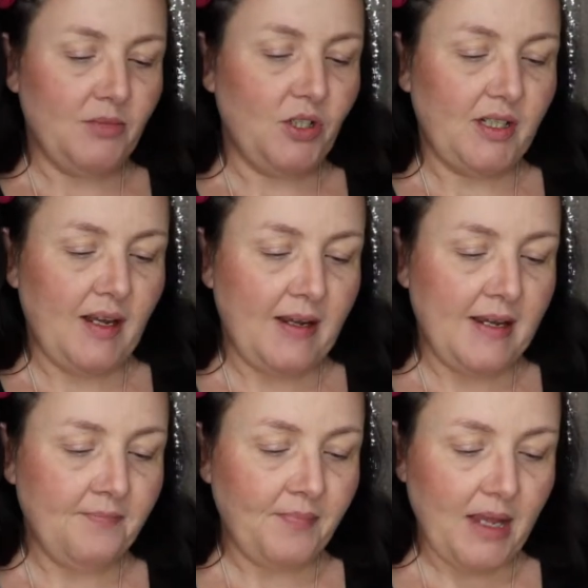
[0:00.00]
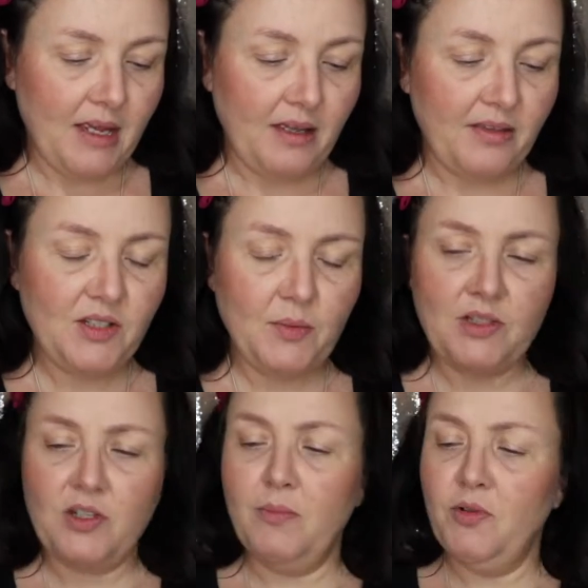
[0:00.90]
today. This
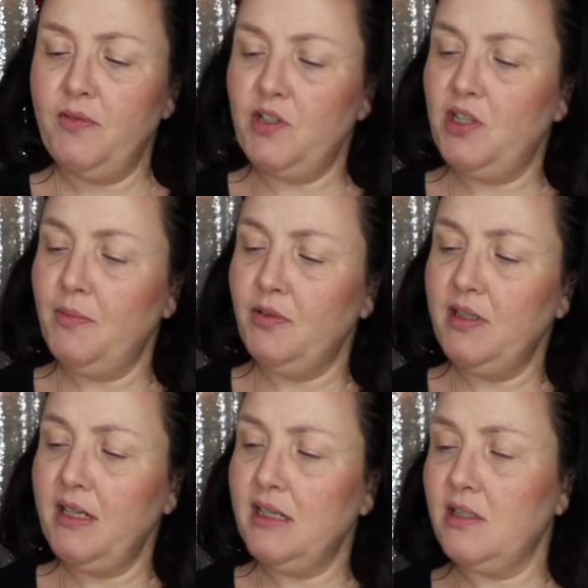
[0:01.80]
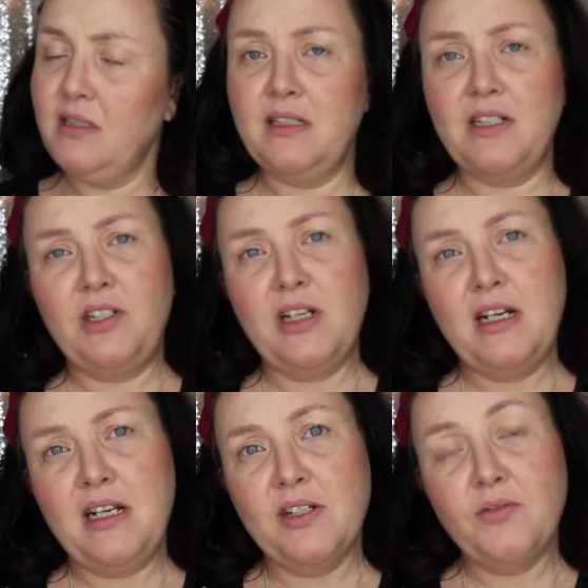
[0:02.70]
one's got more of a shimmer in it actually. This
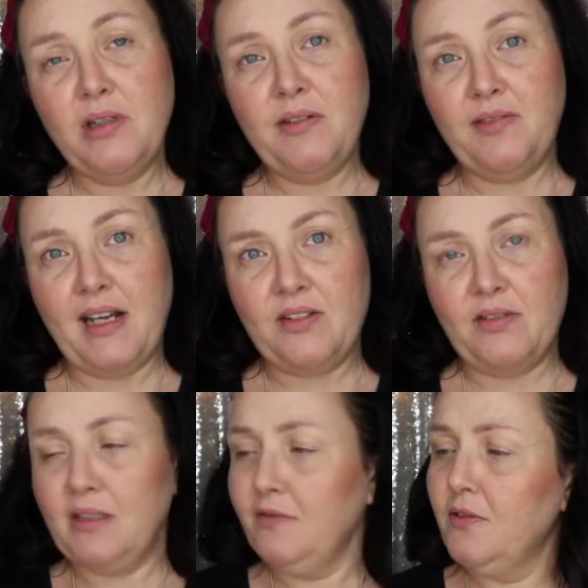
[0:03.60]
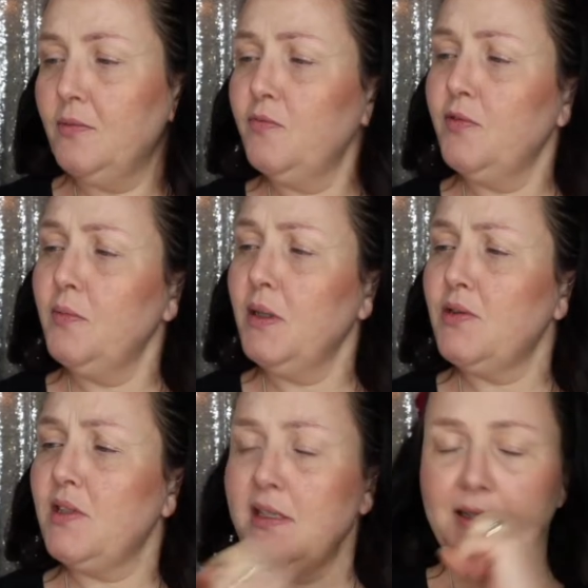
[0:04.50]
shade here is really flattering for
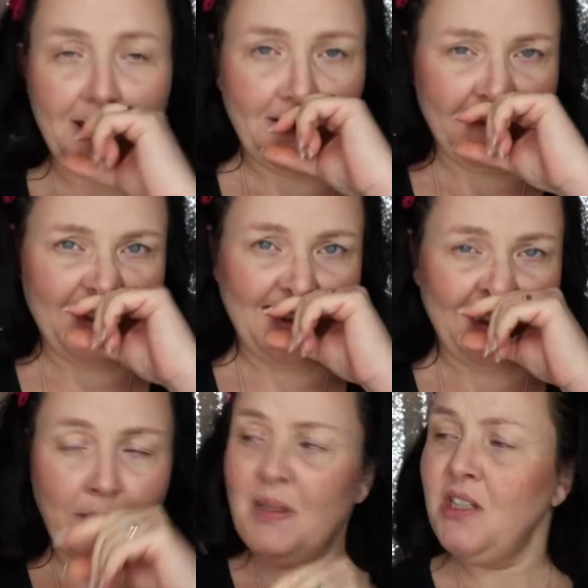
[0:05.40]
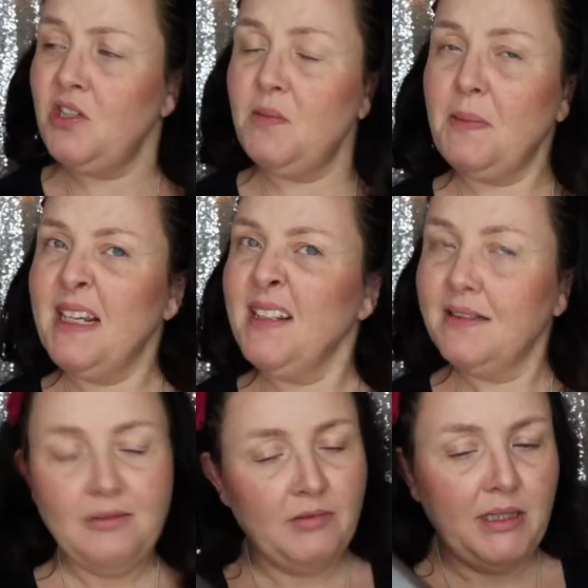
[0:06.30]
most skin tones, like a peachy
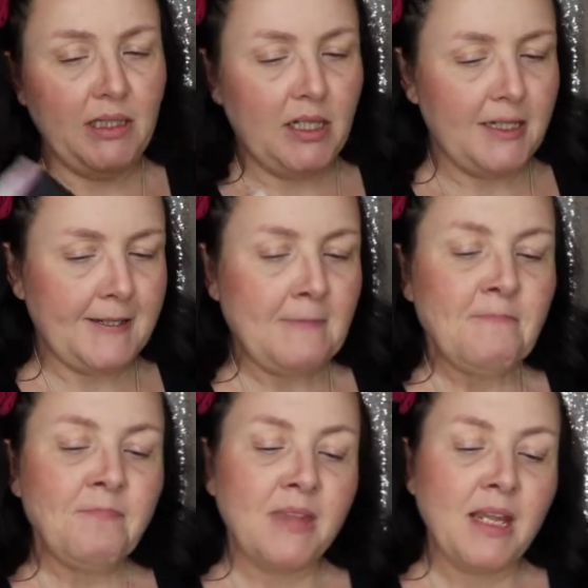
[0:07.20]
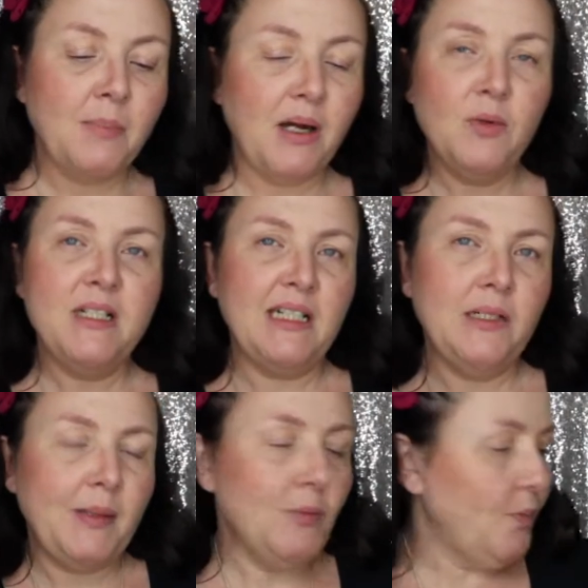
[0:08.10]
pink, really nice. But I wanted a
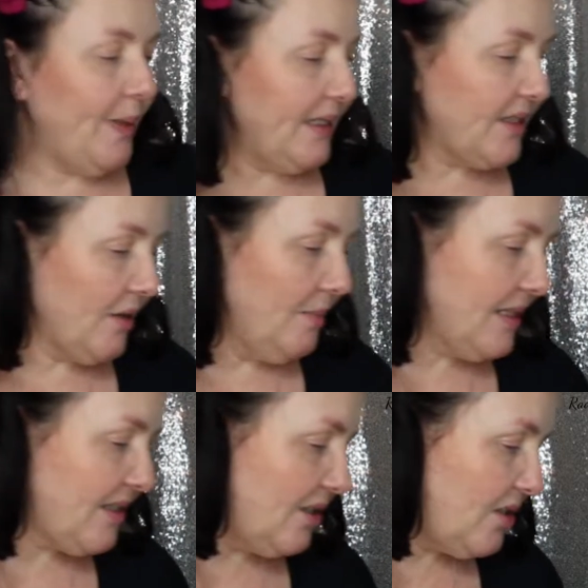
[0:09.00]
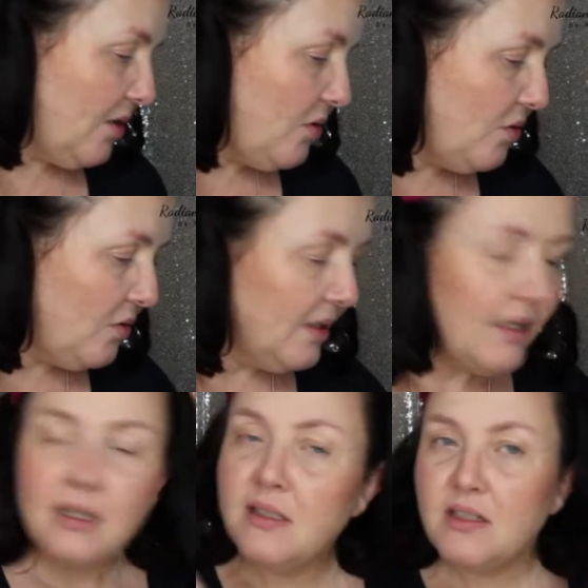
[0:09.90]
little bit more pink, so I mixed the two
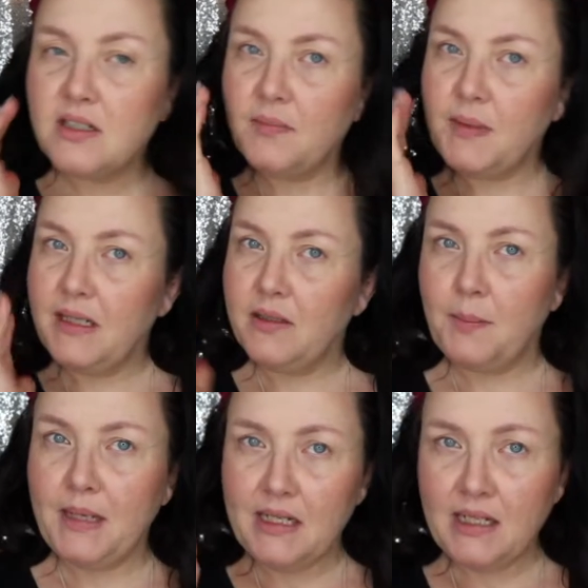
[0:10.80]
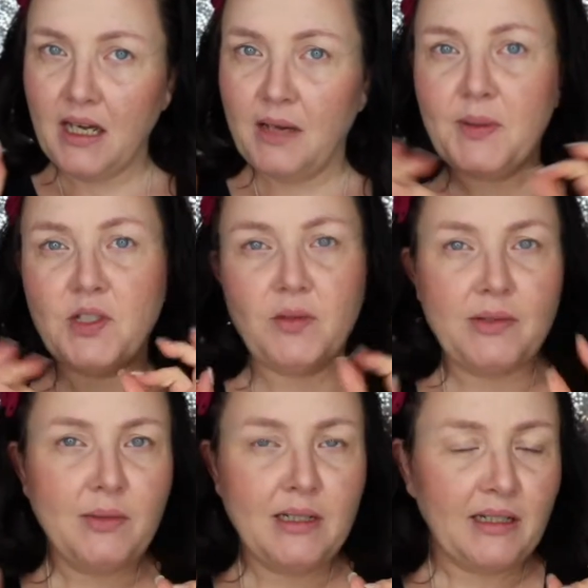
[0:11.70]
just to be a little pinker, because we're
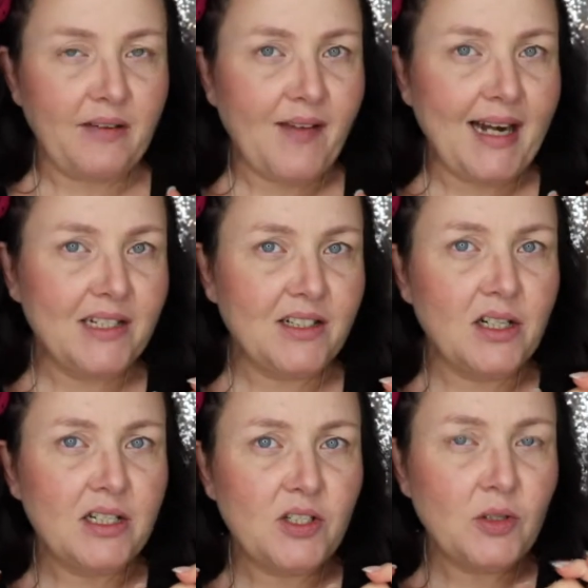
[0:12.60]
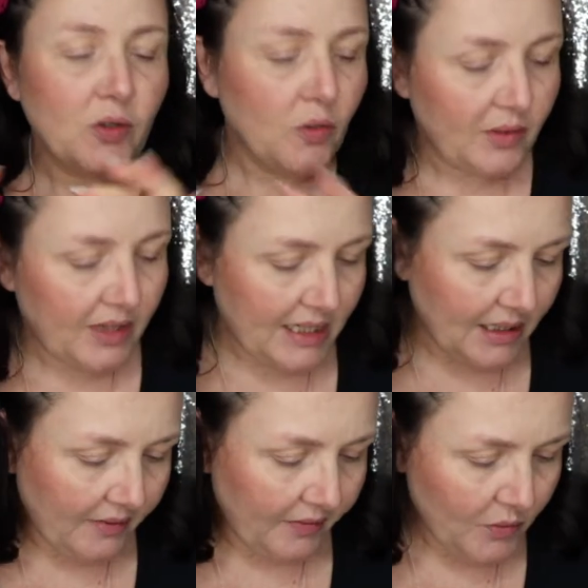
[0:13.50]
doing like a Valentine's look with these
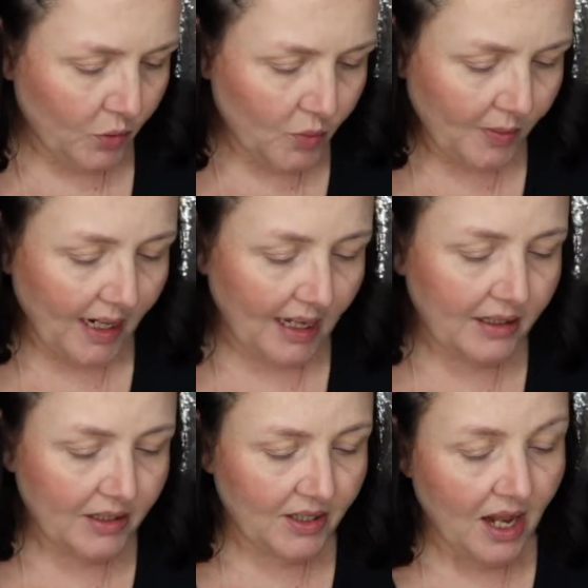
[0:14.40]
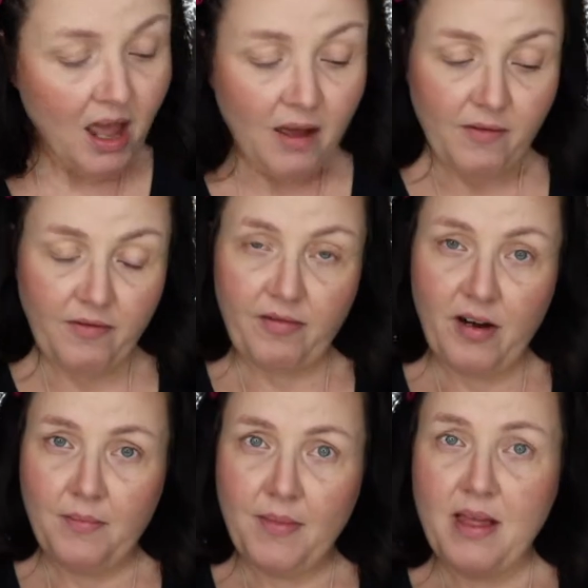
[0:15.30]
lovely warm colours
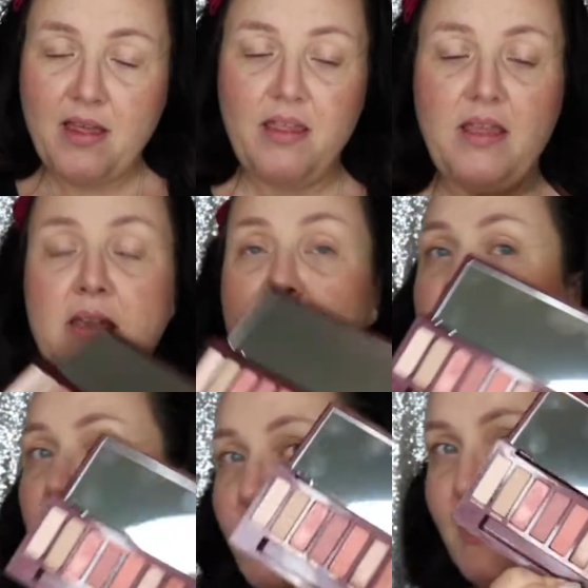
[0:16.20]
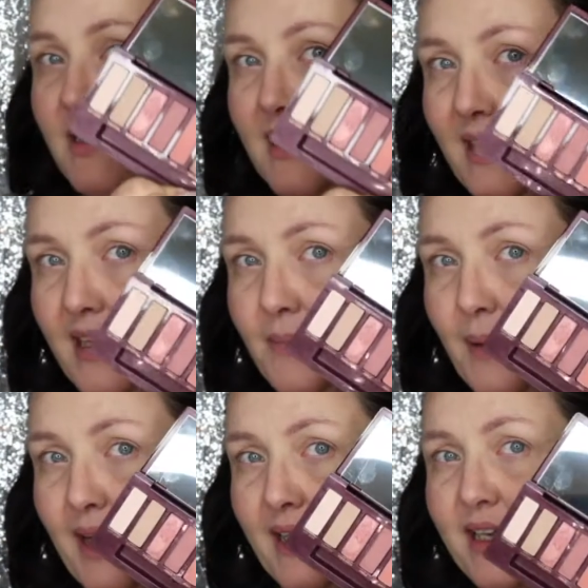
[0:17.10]
from the Urban Decay
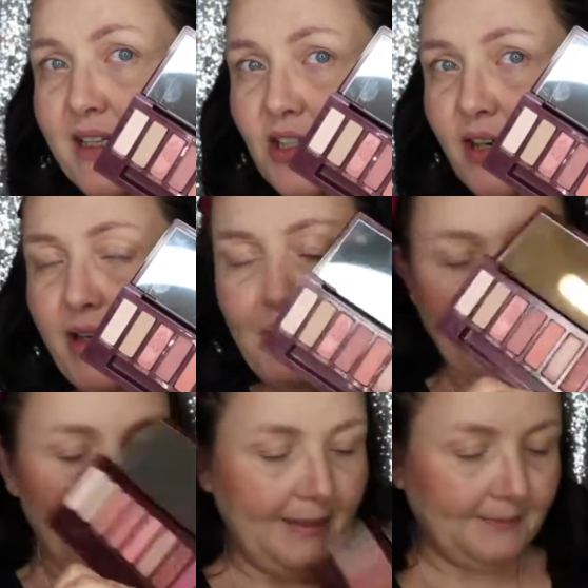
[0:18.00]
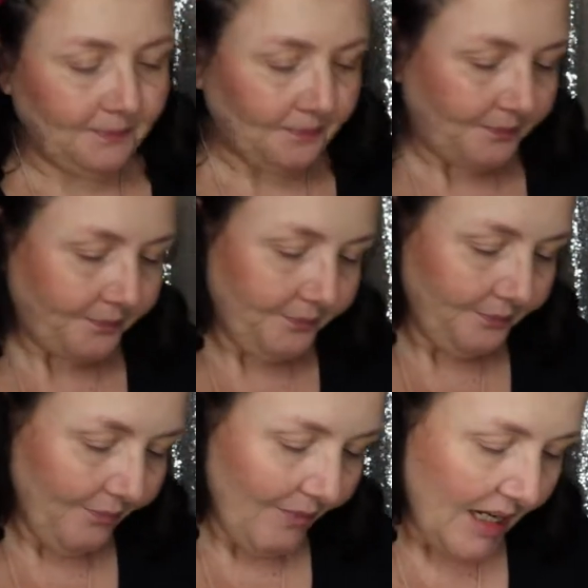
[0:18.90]
palette, Cherry palette.
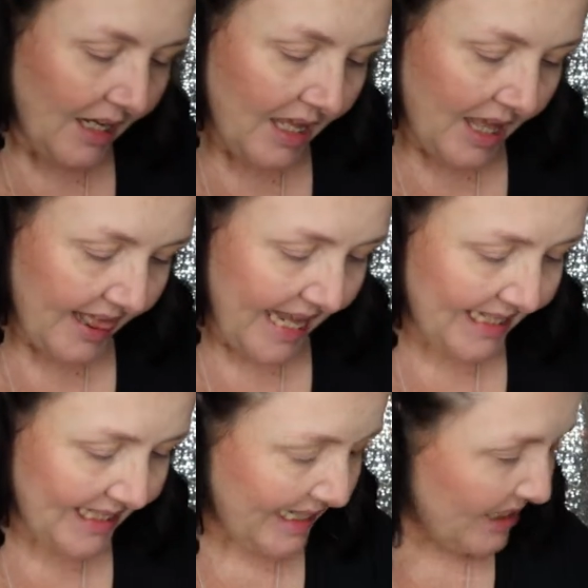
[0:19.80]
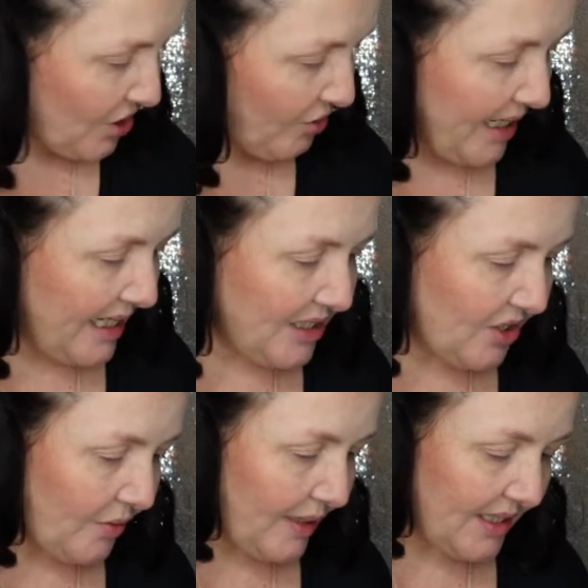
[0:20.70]
Let's get straight
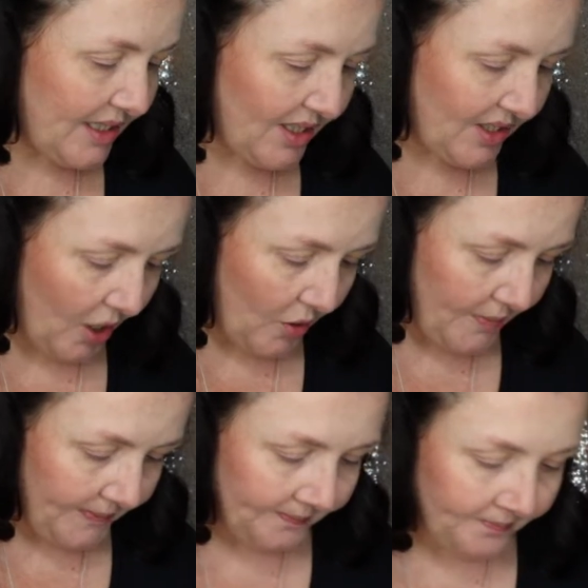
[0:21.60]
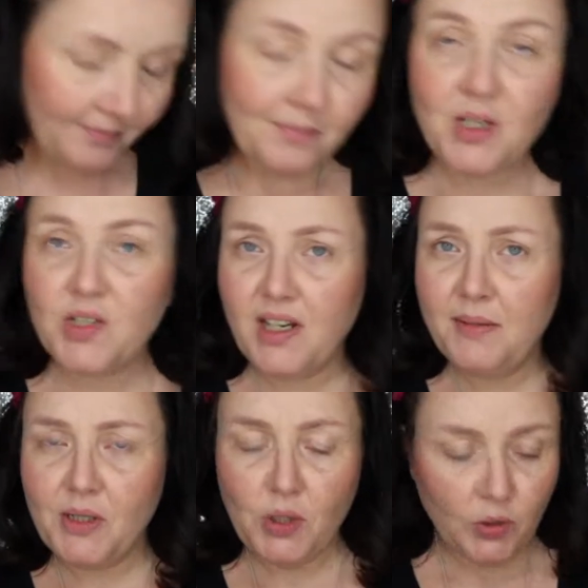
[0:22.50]
into it. So, because
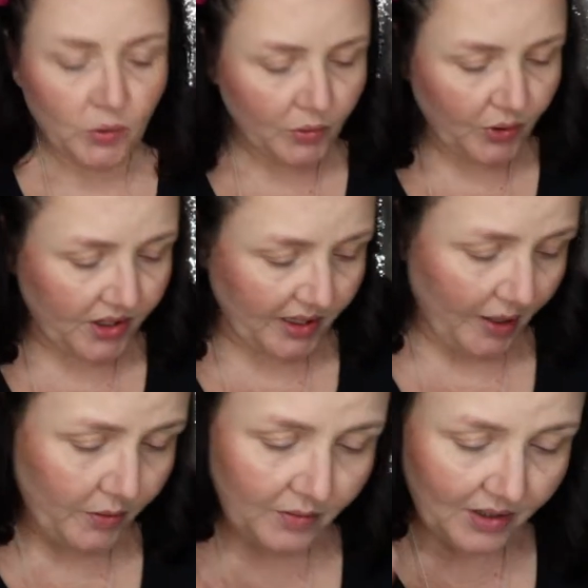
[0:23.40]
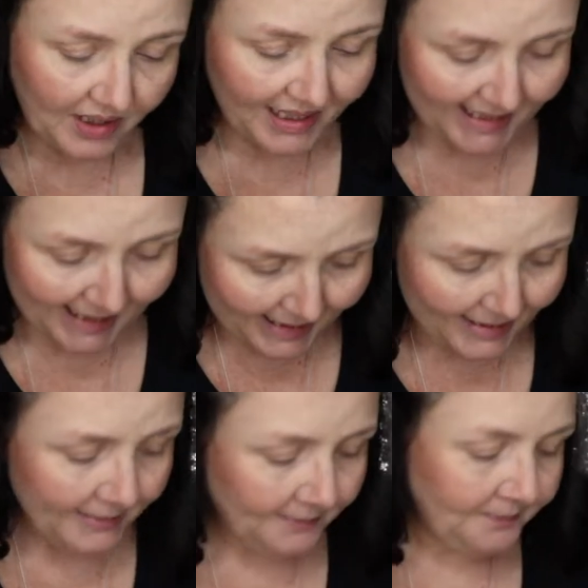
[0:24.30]
I'm cool toned
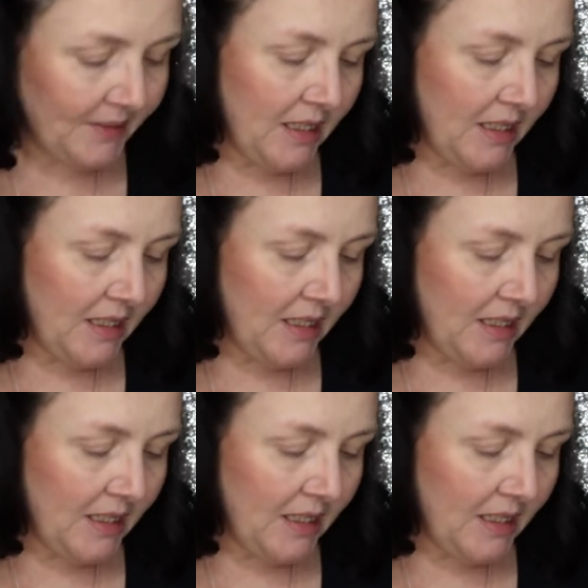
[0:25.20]
skin,